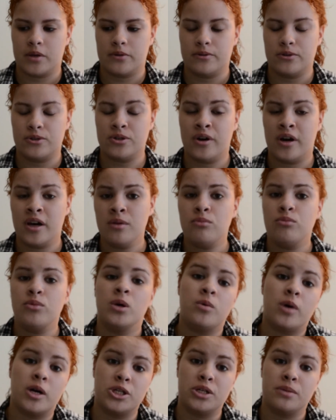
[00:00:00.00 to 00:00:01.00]
So I'm
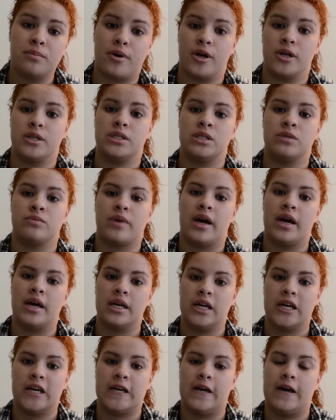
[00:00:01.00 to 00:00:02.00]
rewatching Parks and
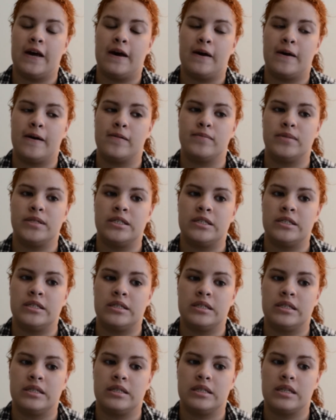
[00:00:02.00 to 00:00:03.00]
Rec.
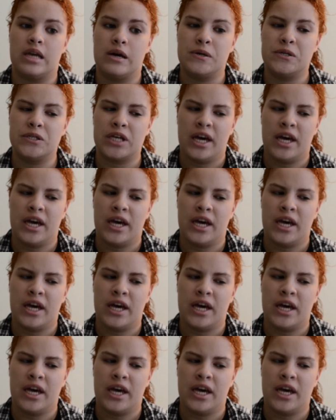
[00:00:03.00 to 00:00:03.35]
I was